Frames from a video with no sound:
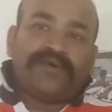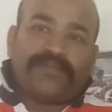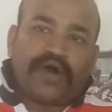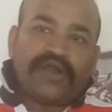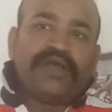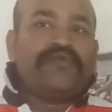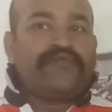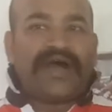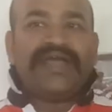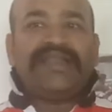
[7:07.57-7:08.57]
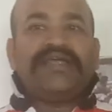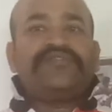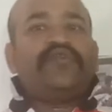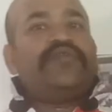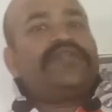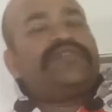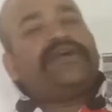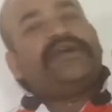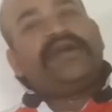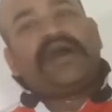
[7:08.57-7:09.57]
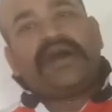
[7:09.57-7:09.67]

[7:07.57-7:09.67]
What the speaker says: ball while it's over